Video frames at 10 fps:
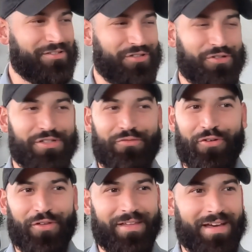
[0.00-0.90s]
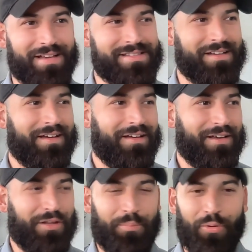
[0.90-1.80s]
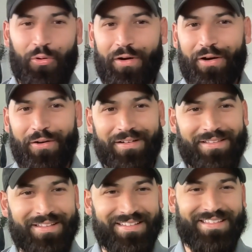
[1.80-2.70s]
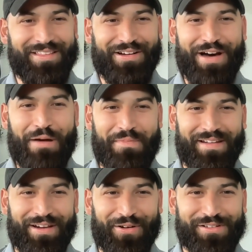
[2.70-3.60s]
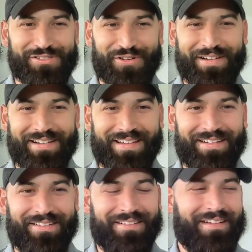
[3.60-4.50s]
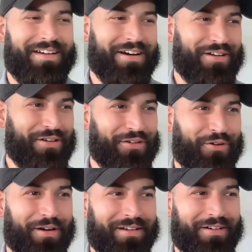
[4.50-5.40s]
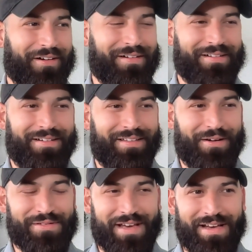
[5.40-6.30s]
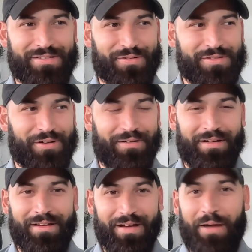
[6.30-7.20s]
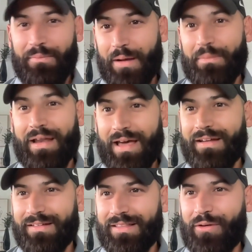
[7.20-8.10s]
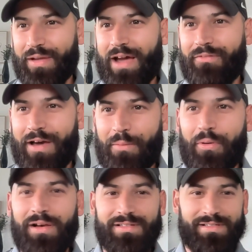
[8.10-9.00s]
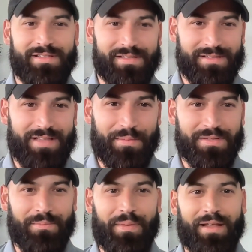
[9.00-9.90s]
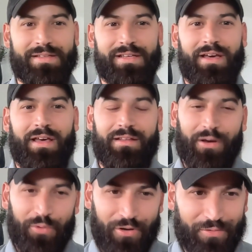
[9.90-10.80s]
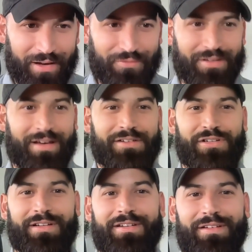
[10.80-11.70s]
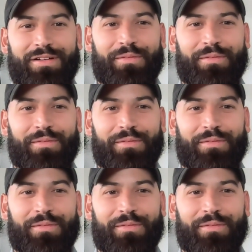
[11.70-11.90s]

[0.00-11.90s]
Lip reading: searching for the guest in the pool area and the common areas trying to get another credit card. That was a hassle. So I'm glad that we have now processes and steps in place that we don't have to actually,